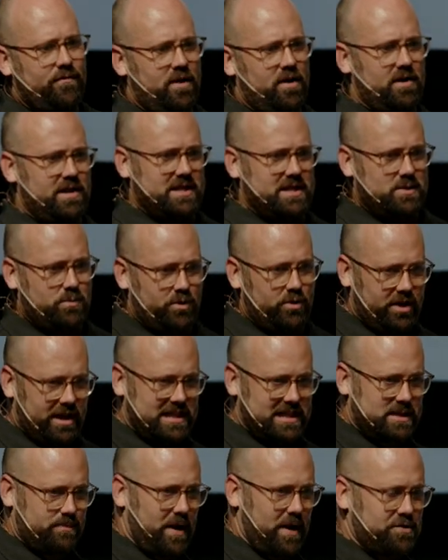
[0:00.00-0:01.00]
for this really
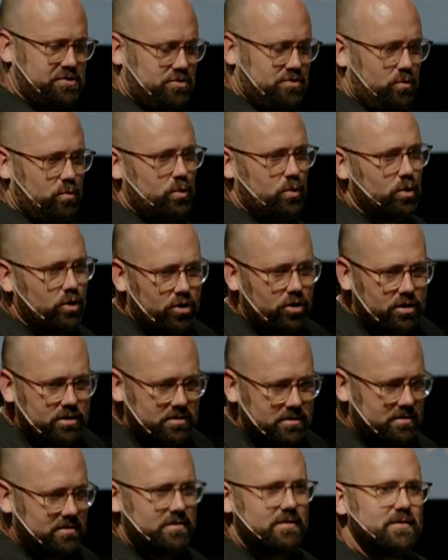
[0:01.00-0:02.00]
special wool.
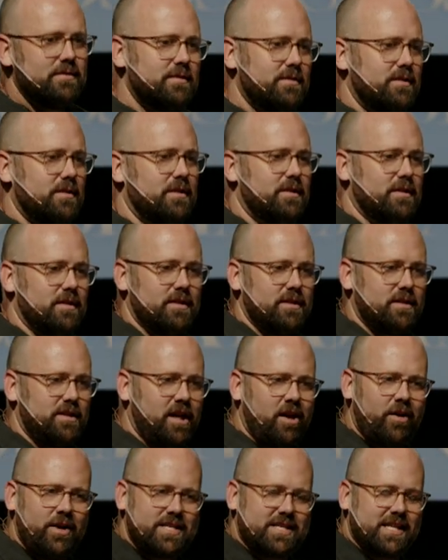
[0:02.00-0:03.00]

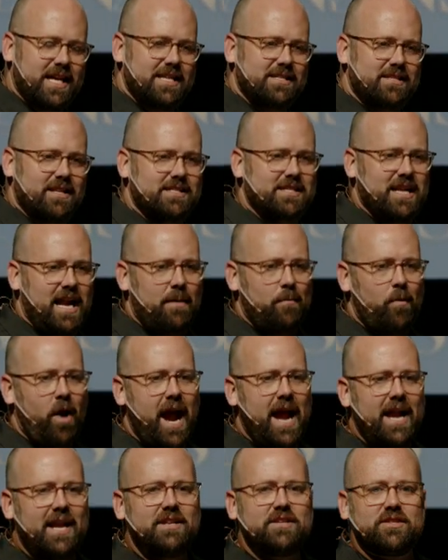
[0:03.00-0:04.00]
No, he says, Listen, I'm
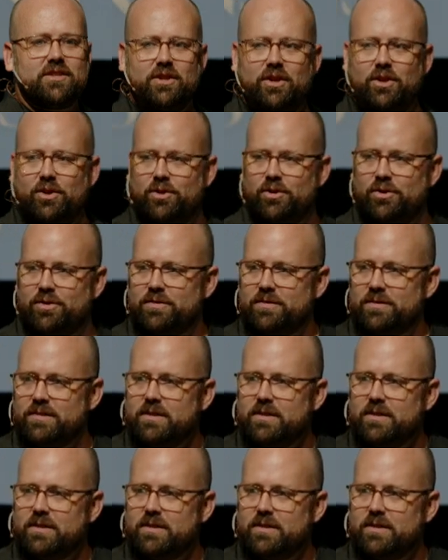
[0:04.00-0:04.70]
writing to you